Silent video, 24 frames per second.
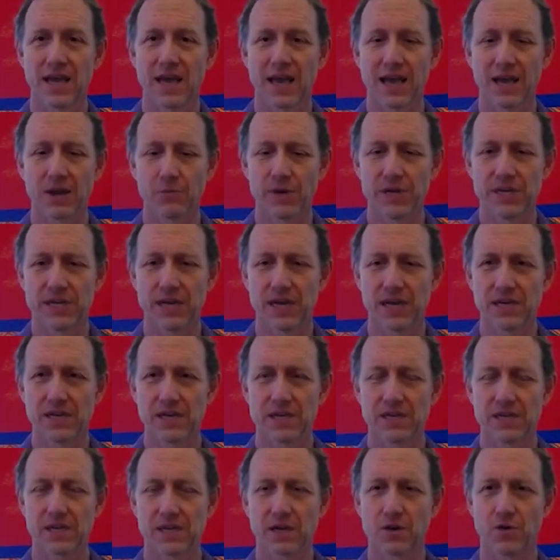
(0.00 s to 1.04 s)
and we tend
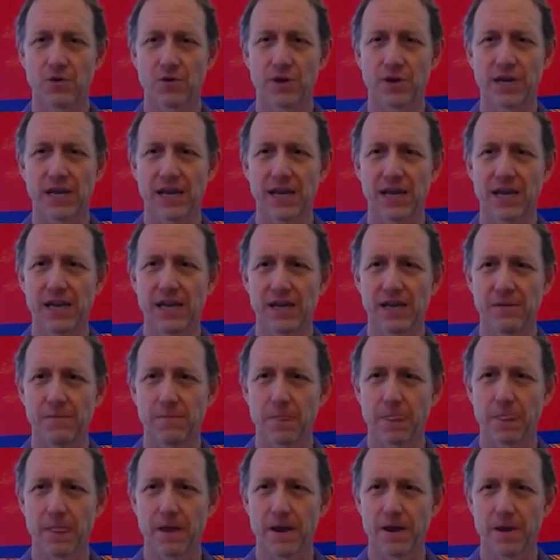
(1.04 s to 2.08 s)
to create
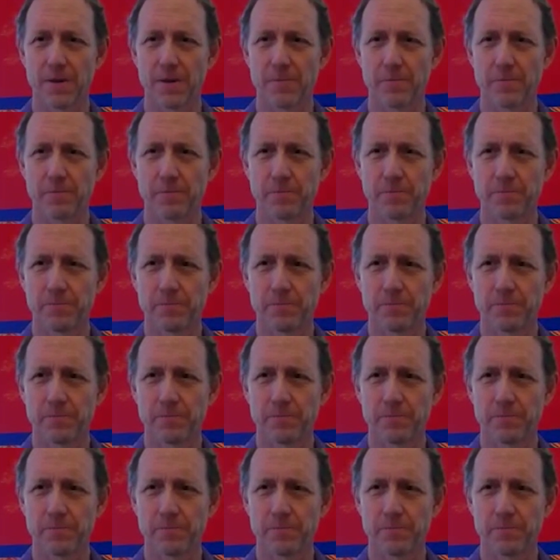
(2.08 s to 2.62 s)
um,